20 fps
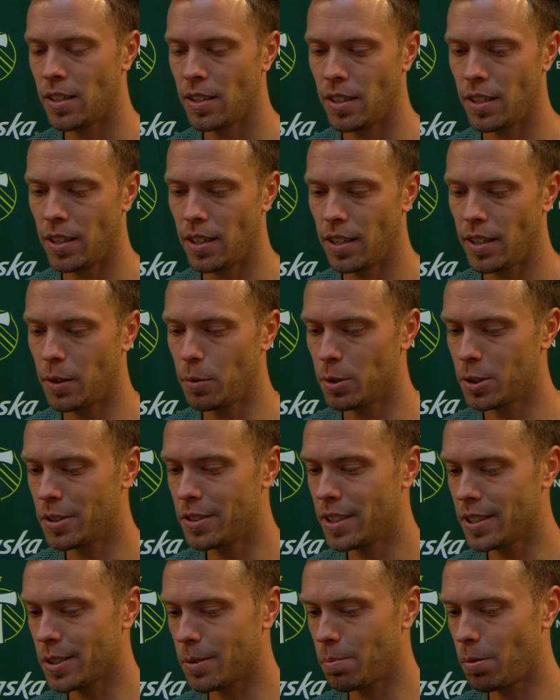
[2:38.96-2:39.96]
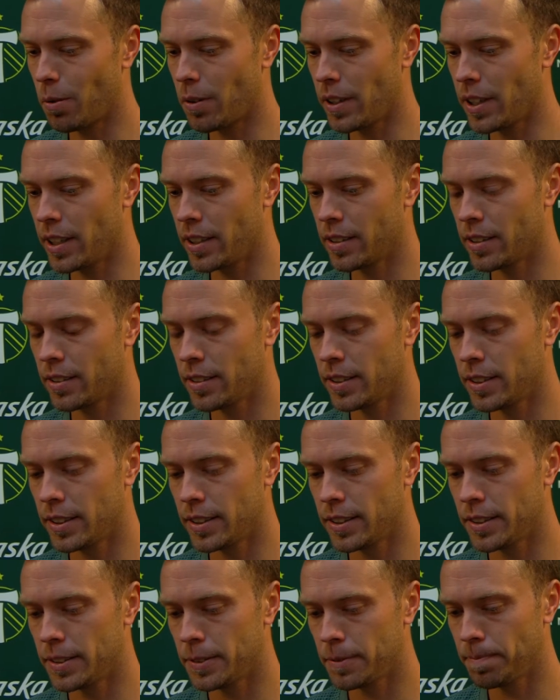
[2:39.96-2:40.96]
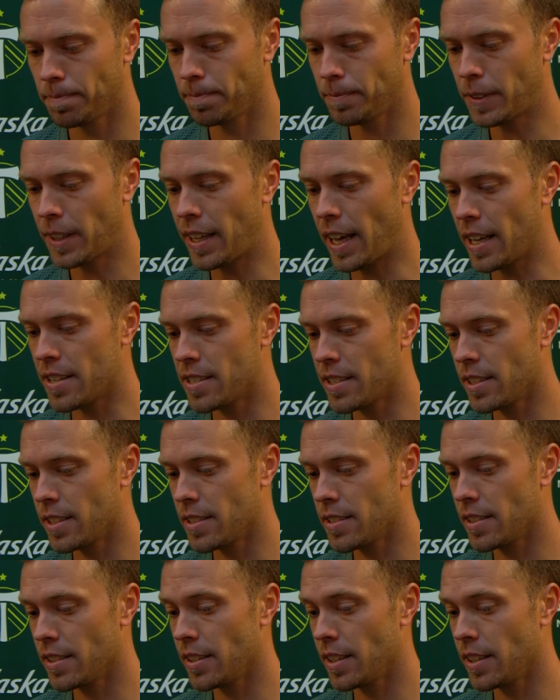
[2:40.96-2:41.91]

Uh, that was disappointing um, in that sense.